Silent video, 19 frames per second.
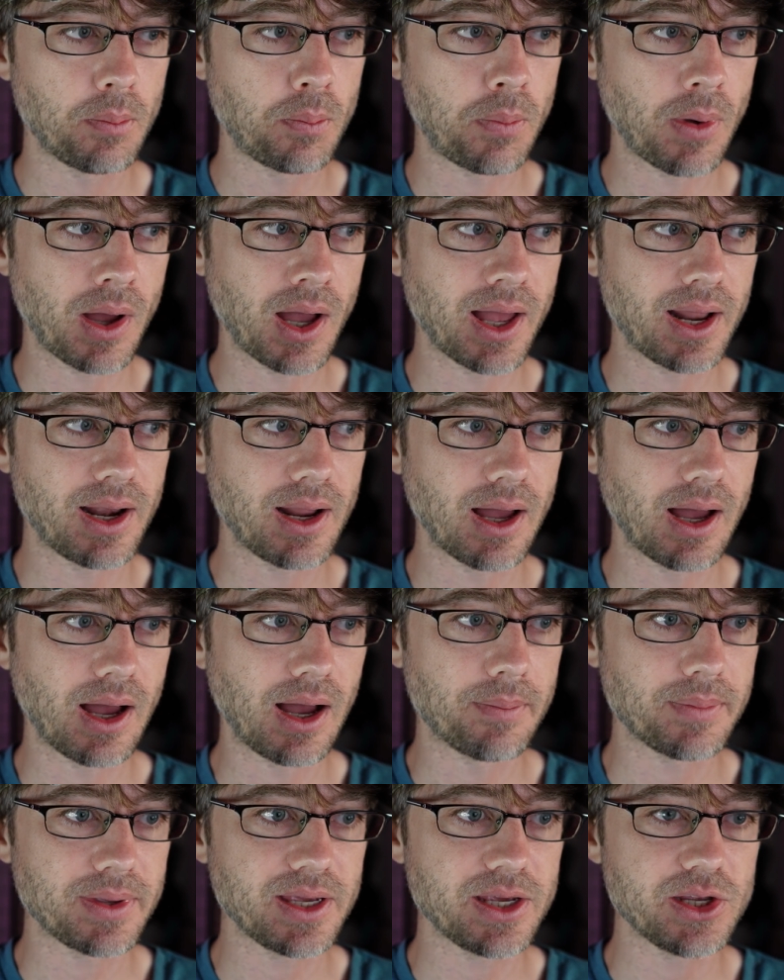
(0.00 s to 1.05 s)
but
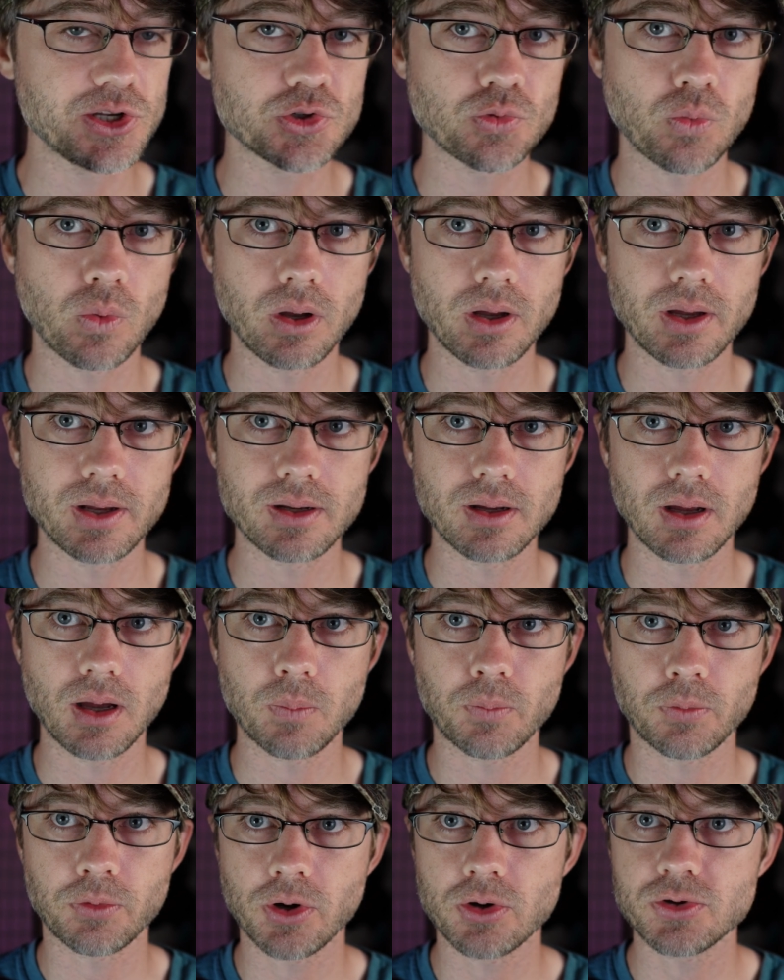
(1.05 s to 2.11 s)
each one
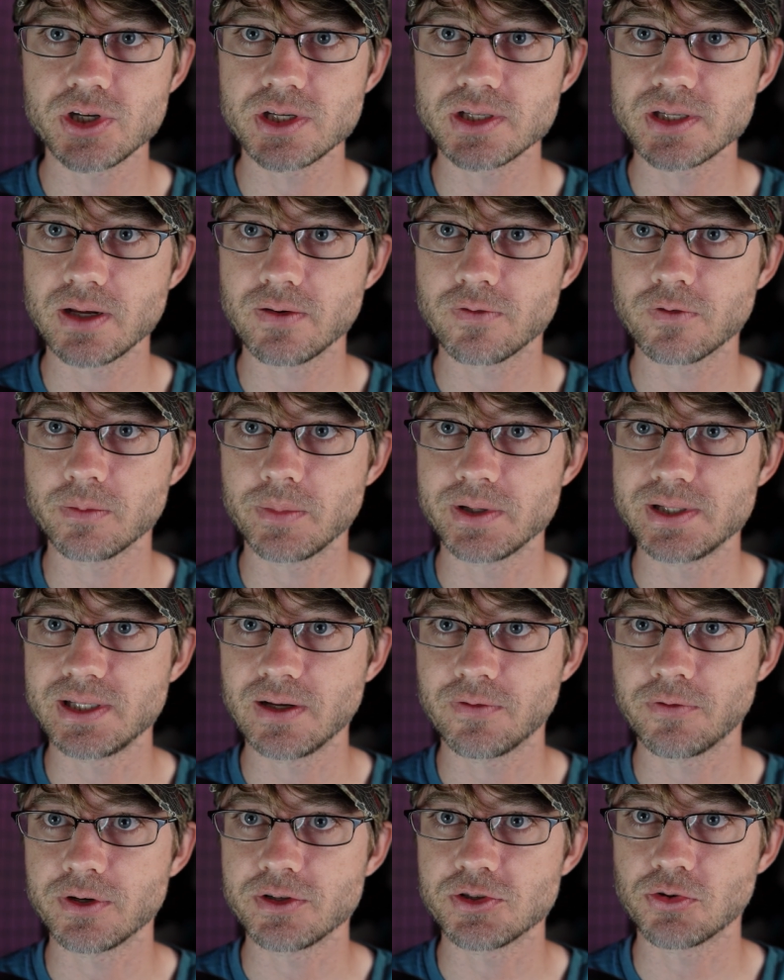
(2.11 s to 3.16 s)
approaches it from a
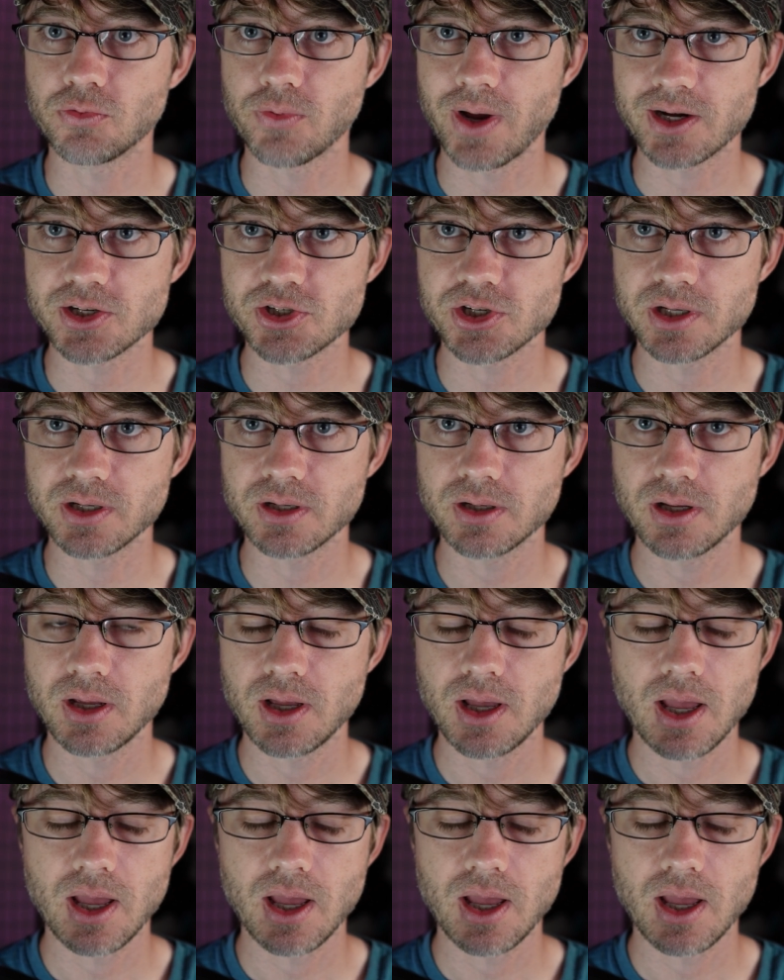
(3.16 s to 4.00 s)
different direction.